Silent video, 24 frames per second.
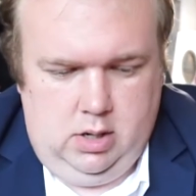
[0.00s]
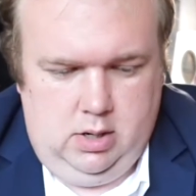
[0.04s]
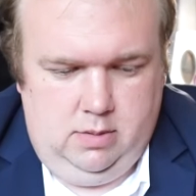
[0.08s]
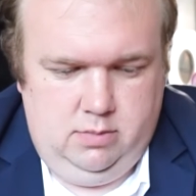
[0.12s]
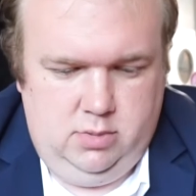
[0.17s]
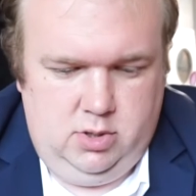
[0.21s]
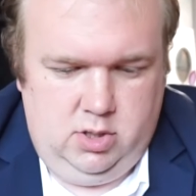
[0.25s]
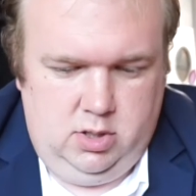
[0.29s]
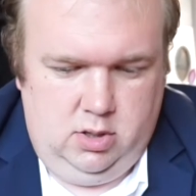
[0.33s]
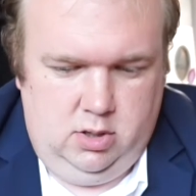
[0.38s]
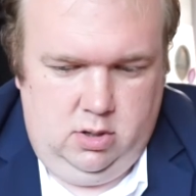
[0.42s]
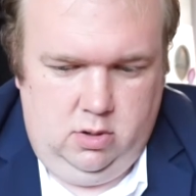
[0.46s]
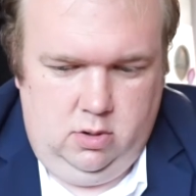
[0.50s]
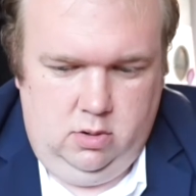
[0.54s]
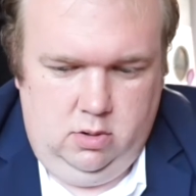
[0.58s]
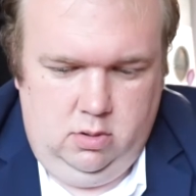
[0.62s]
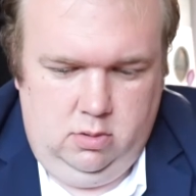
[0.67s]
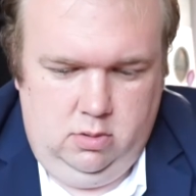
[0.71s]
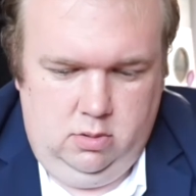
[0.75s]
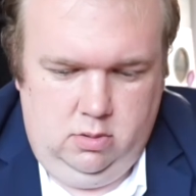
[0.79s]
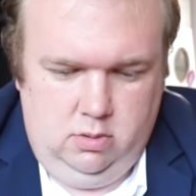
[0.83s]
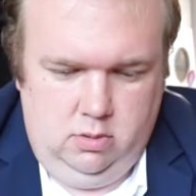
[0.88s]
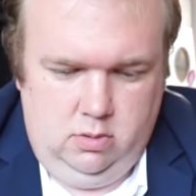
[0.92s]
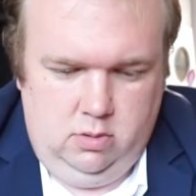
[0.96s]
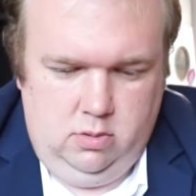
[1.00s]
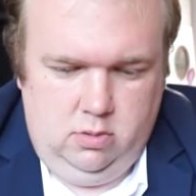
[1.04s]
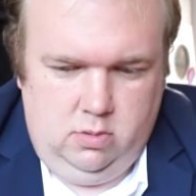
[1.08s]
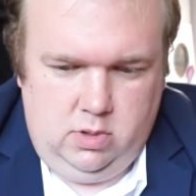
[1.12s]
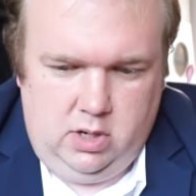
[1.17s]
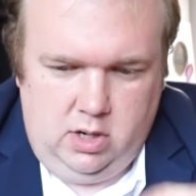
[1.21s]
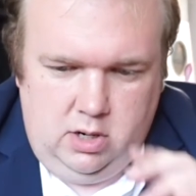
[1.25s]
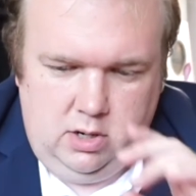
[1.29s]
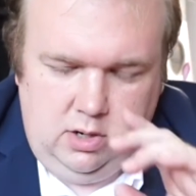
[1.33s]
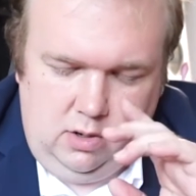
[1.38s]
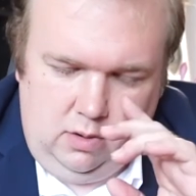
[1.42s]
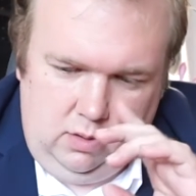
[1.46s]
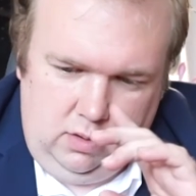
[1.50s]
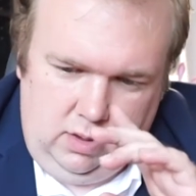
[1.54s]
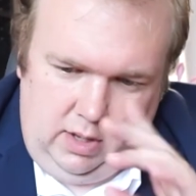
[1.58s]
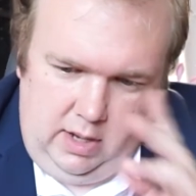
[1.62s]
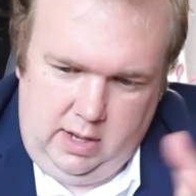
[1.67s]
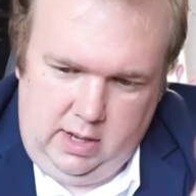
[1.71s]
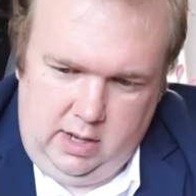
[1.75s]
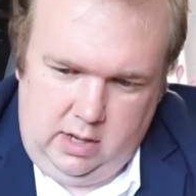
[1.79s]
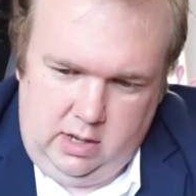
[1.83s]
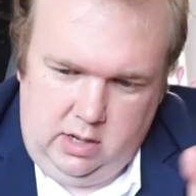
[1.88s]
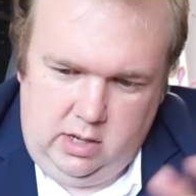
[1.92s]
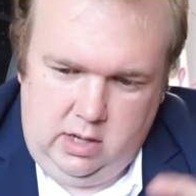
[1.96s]
So what I don't
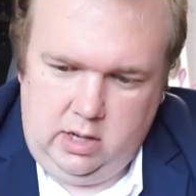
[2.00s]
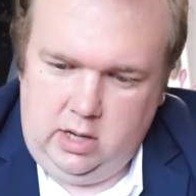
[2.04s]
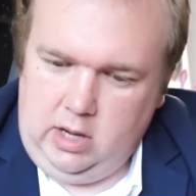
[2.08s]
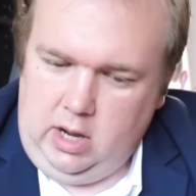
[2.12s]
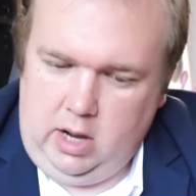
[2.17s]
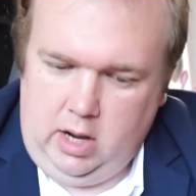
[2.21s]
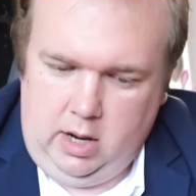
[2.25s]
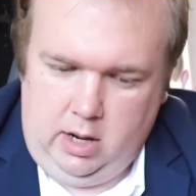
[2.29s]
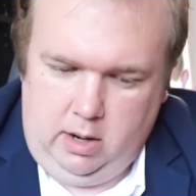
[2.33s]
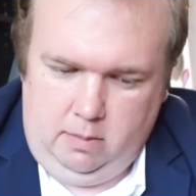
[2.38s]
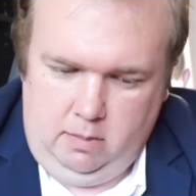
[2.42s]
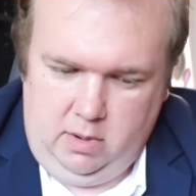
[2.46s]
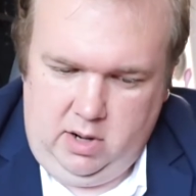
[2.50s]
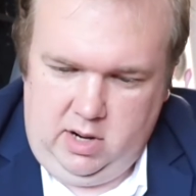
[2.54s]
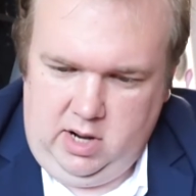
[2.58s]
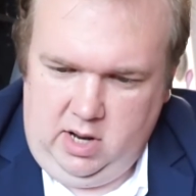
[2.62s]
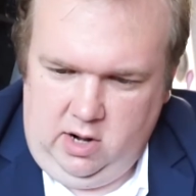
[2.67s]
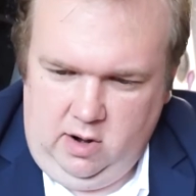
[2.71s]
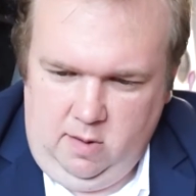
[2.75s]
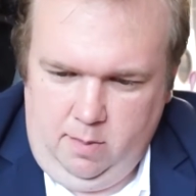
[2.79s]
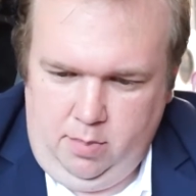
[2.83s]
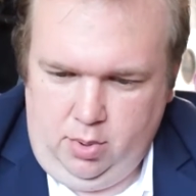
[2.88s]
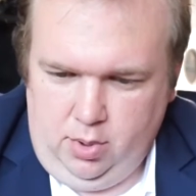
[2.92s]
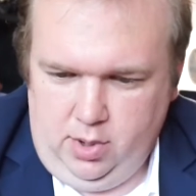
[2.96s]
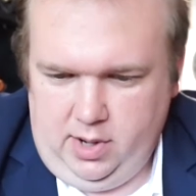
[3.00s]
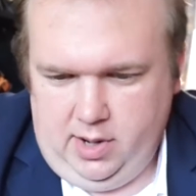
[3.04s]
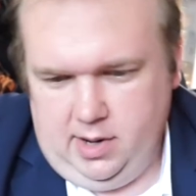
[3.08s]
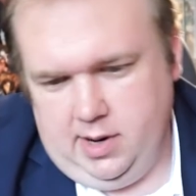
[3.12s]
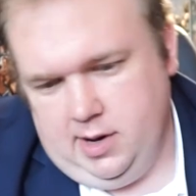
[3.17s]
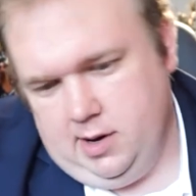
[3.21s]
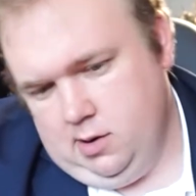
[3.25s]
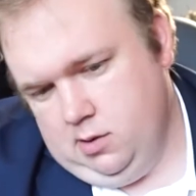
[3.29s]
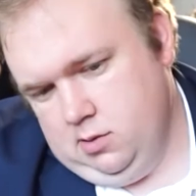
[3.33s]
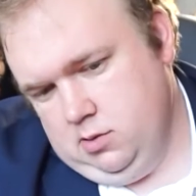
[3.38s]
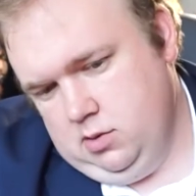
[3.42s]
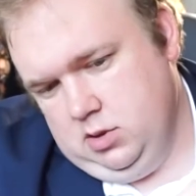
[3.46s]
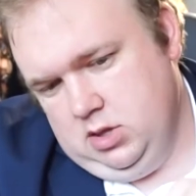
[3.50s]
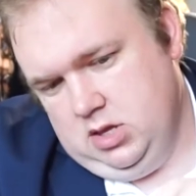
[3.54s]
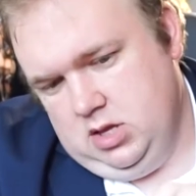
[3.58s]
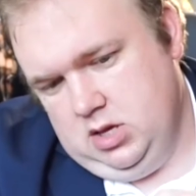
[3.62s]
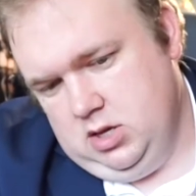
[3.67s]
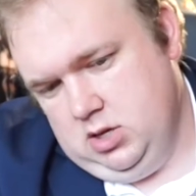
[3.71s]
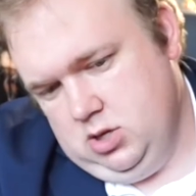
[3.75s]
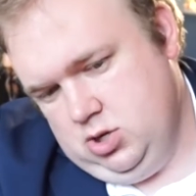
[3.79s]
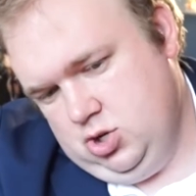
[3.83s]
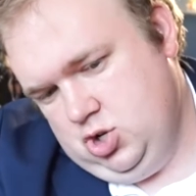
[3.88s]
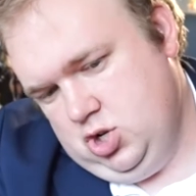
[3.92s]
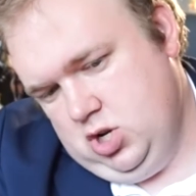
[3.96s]
like, I kind of pointed out
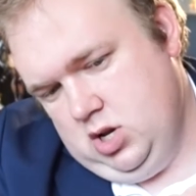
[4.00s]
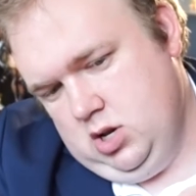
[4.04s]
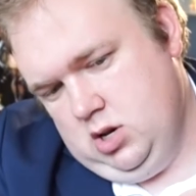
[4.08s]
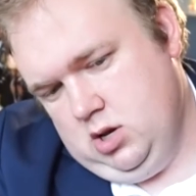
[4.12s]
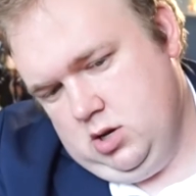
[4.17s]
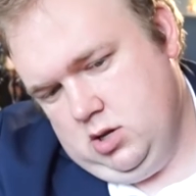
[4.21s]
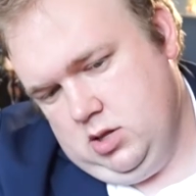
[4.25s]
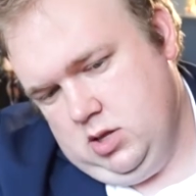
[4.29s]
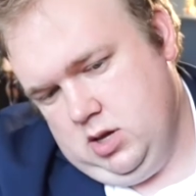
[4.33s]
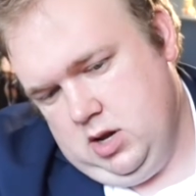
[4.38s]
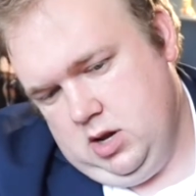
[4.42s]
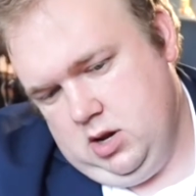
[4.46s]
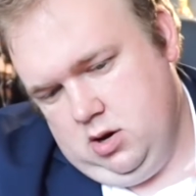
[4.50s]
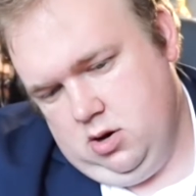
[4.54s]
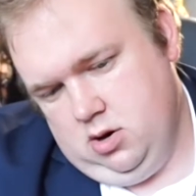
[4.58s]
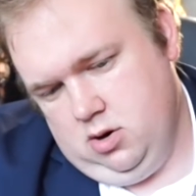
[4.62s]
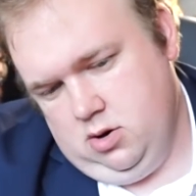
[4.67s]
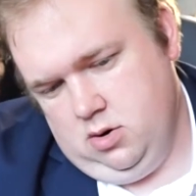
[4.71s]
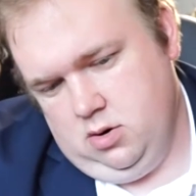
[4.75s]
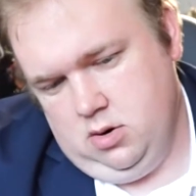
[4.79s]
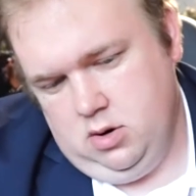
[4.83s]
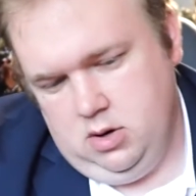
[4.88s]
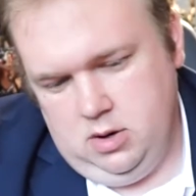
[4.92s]
the shading on the hair,